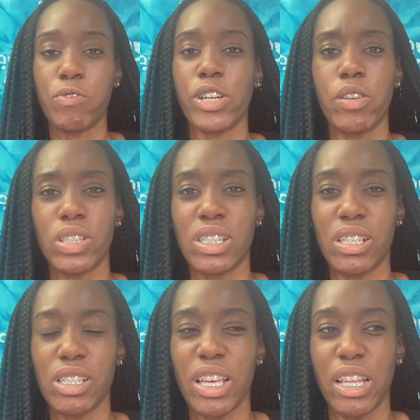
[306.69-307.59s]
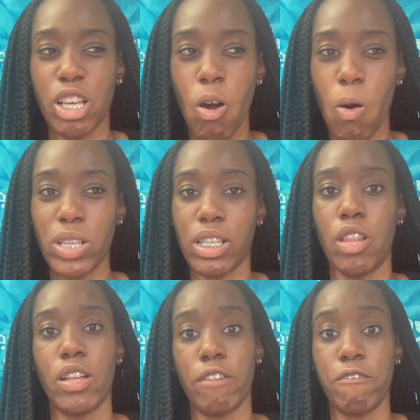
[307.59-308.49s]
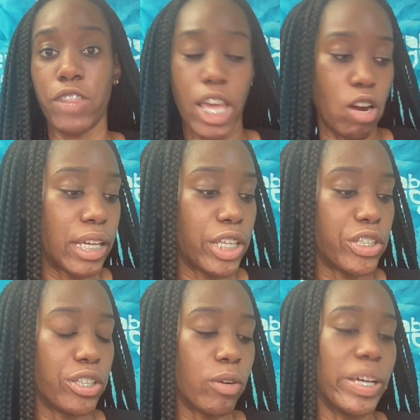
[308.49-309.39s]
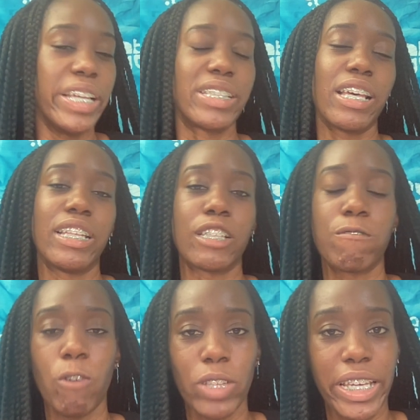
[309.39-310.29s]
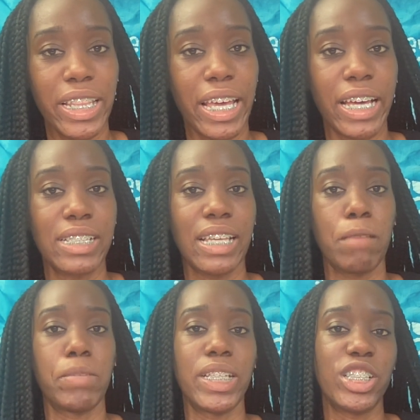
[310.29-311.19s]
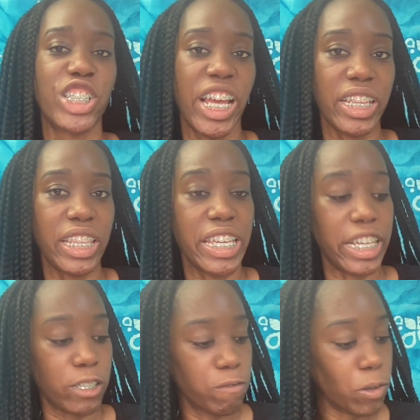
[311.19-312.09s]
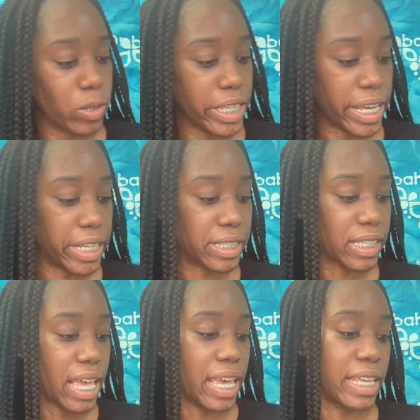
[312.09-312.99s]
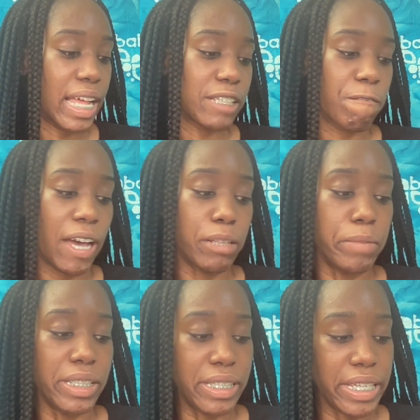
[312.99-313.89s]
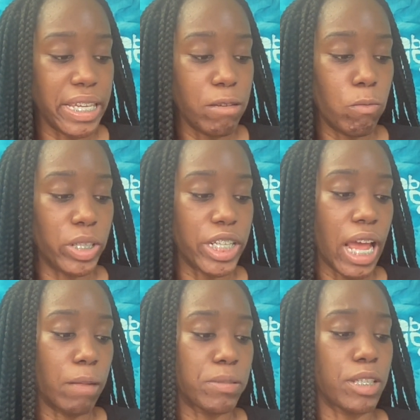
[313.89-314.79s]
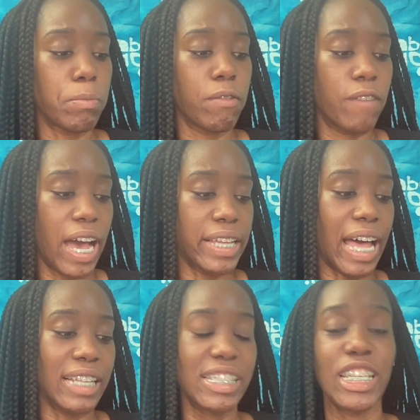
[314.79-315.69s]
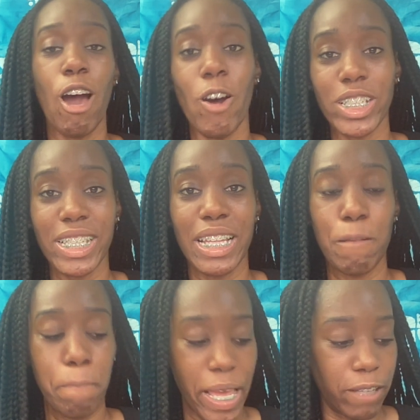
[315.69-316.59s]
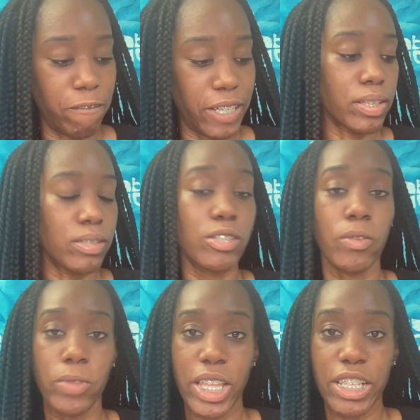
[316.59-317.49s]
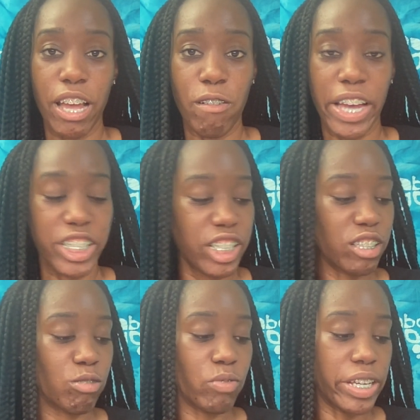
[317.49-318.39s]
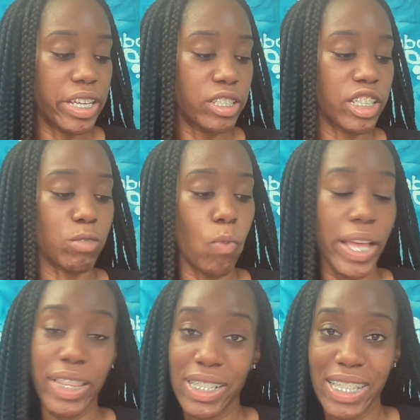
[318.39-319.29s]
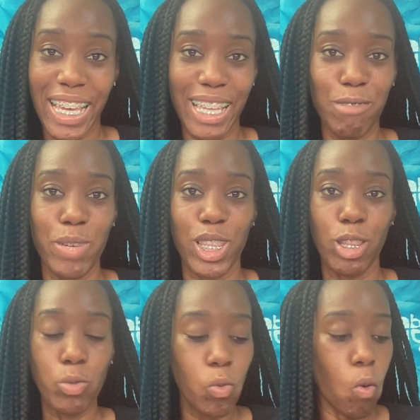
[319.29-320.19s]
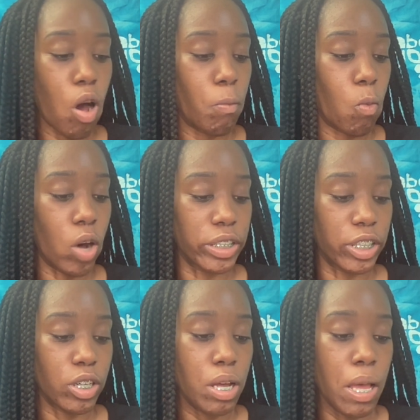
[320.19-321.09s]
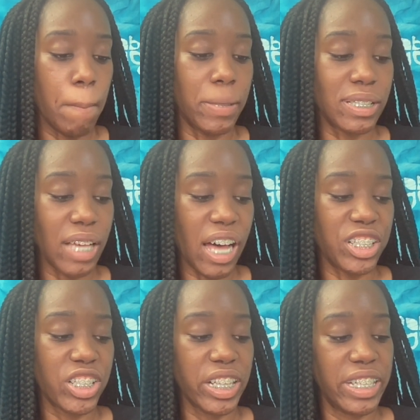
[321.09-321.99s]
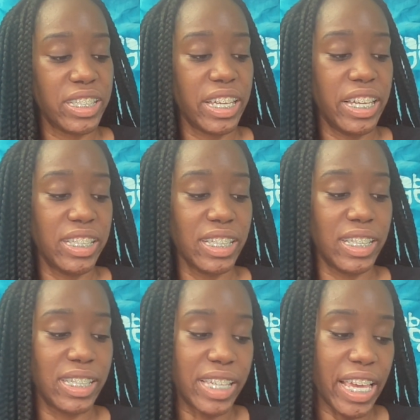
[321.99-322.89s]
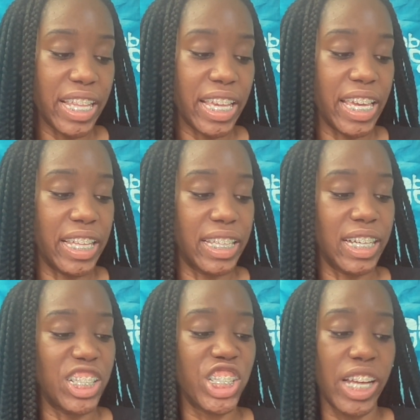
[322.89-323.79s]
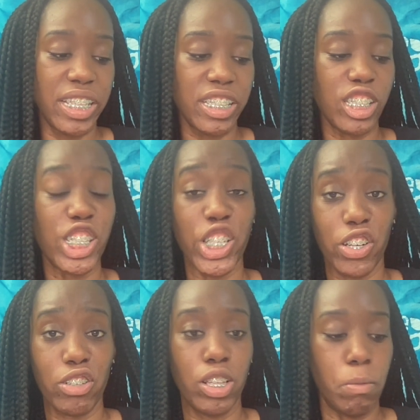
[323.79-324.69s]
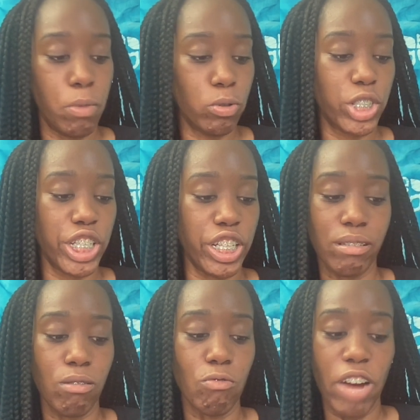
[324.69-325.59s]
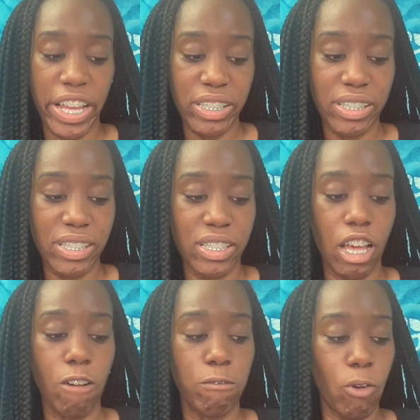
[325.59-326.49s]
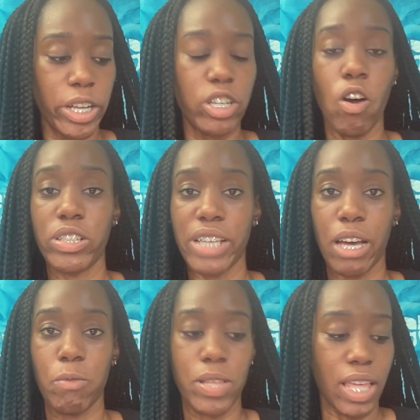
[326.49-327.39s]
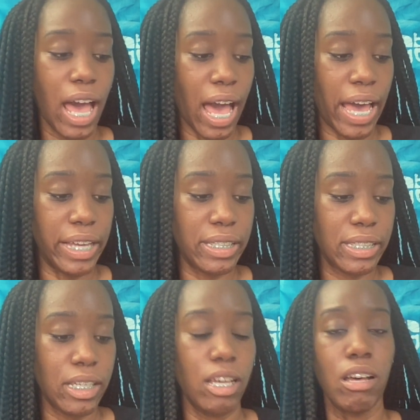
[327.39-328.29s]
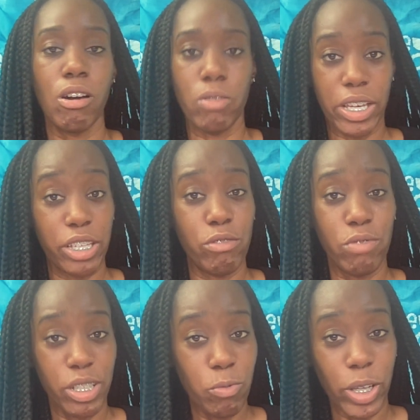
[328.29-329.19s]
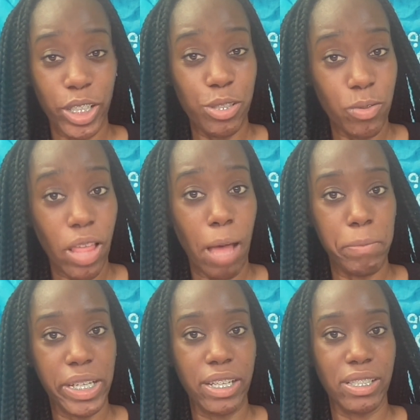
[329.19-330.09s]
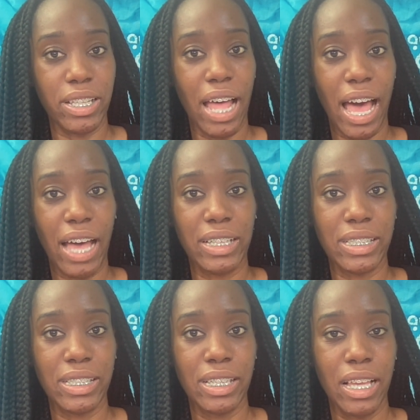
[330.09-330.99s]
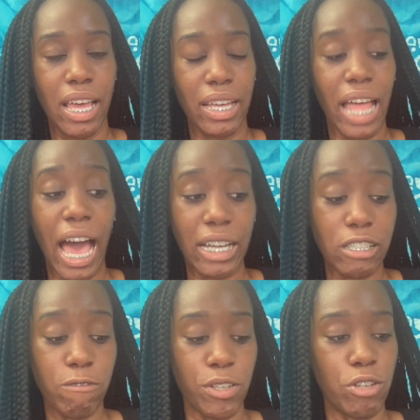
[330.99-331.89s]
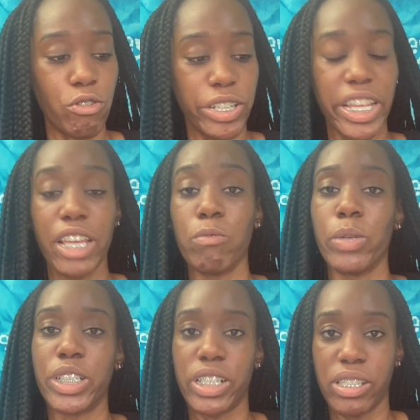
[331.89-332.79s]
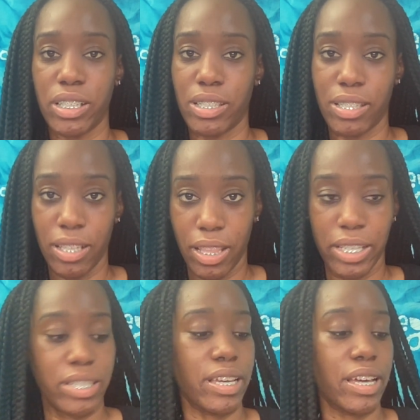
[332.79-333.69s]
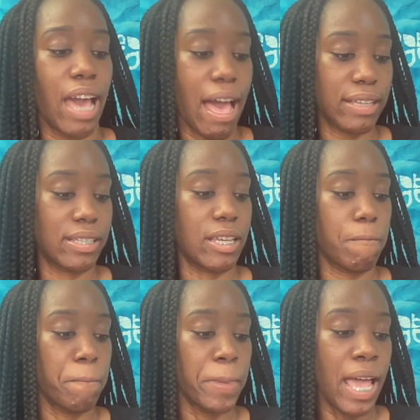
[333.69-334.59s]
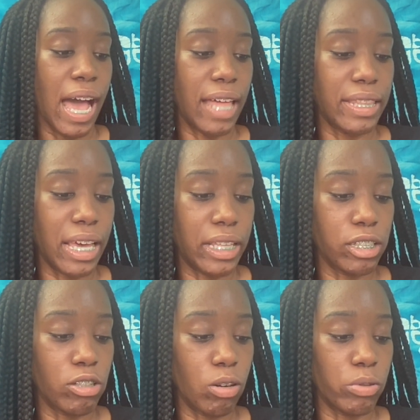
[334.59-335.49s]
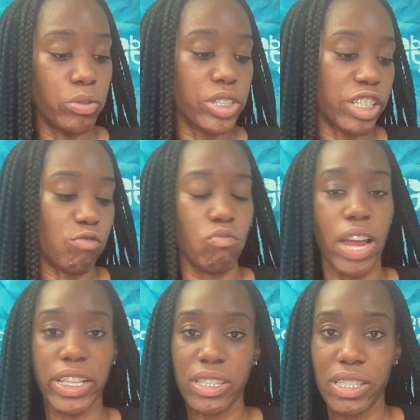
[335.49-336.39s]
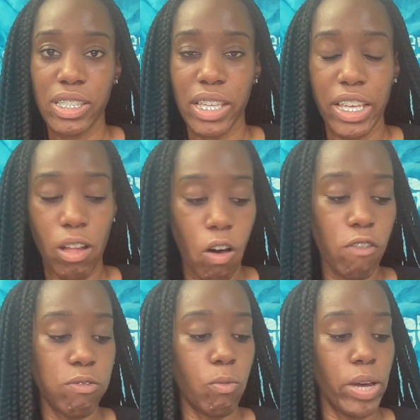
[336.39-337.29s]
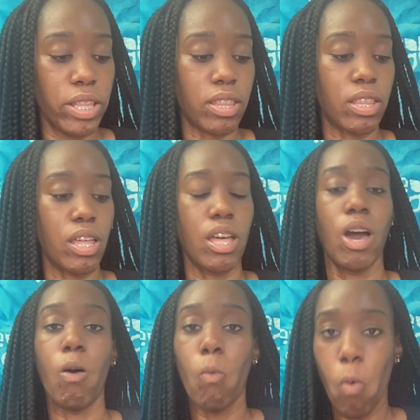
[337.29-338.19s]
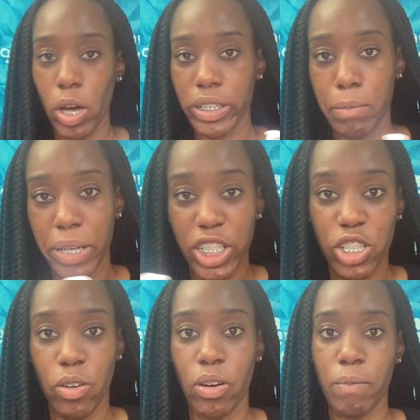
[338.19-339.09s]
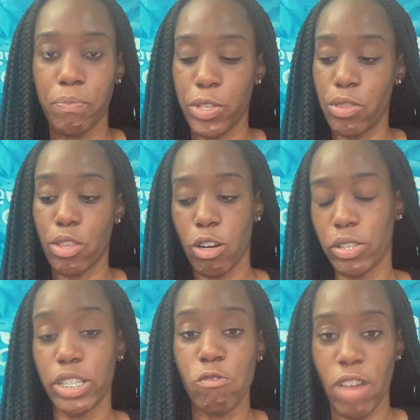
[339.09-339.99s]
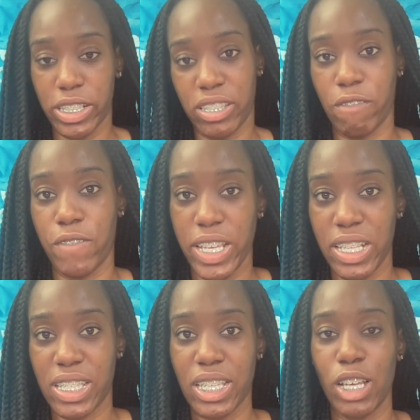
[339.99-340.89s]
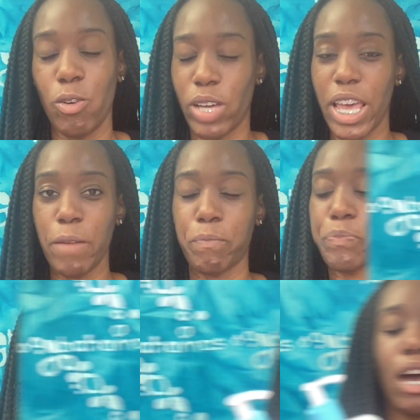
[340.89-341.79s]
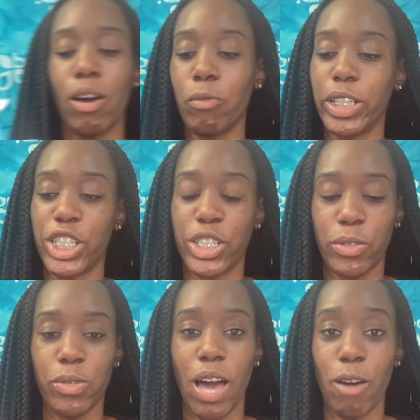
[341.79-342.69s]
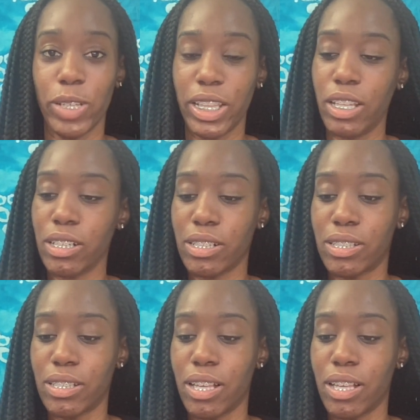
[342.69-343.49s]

Fragrances can cause a lot of flare up. You know, it's an exfoliant, like I said, but it gently exfoliates. It has vitamin D, which helps to provide antioxidant benefits. So the directions read, just wet the skin with lukewarm water, massage cleanser into the skin in a gentle circular motion. Rinse, avoid contact with eyes. Okay, you really want to do that because it has an active ingredient, which is the salicylic acid. And then, you just rinse it off with water. Make sure you thoroughly rinse your face. Okay, now I want to show you how it looks.